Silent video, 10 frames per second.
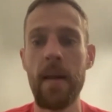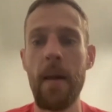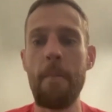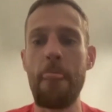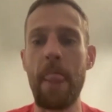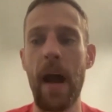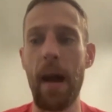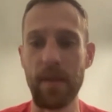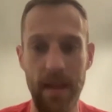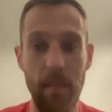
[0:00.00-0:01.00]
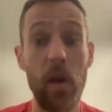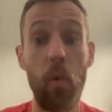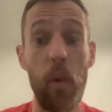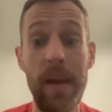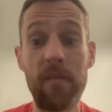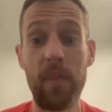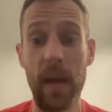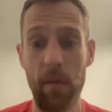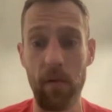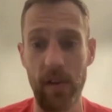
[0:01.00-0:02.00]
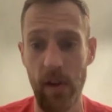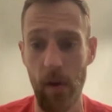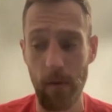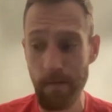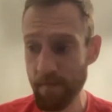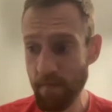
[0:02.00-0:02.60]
But something we've been able to do